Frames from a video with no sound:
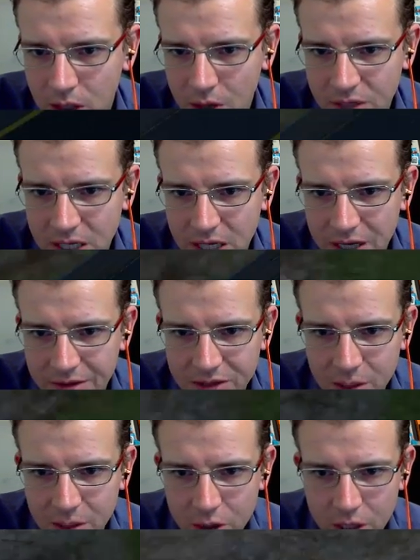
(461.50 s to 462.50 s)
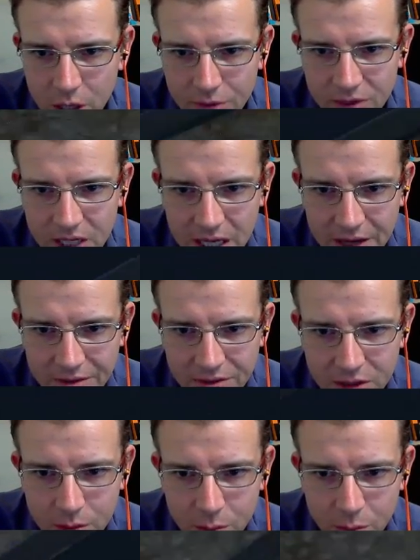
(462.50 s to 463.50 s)
Overtake left. Come on, overtake
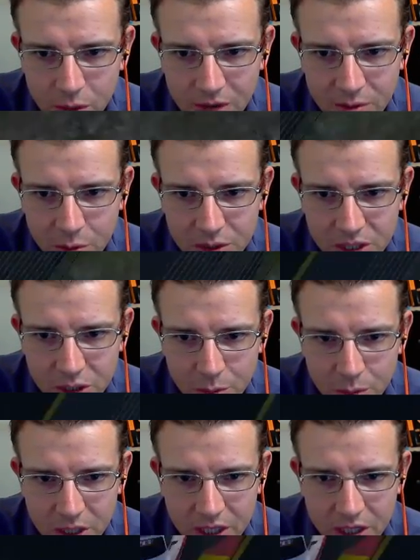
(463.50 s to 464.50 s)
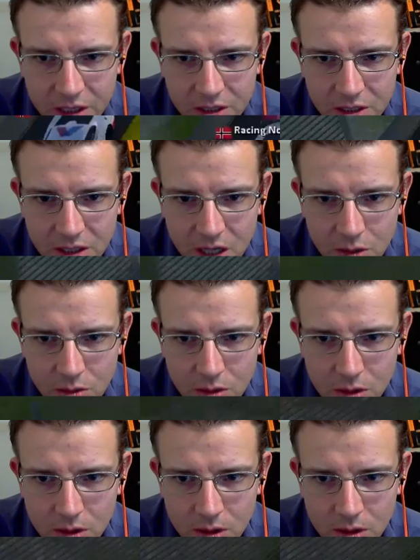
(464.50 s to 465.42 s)
left. Perfect position. Bit of KERS. No.